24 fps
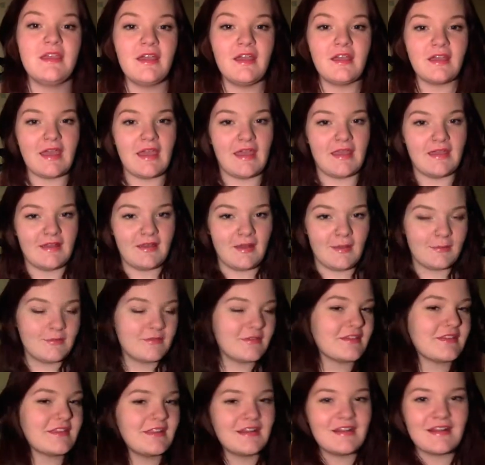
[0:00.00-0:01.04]
Okay, I'm
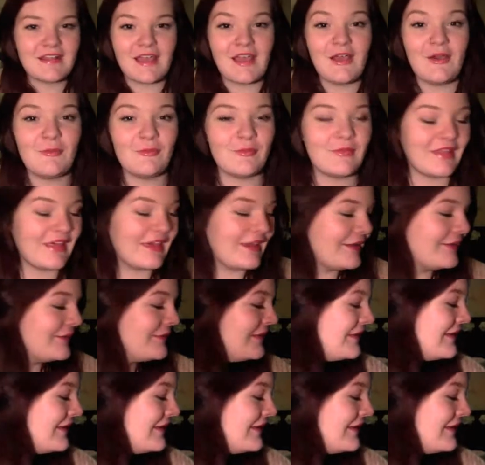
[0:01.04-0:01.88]
just going to get on with it.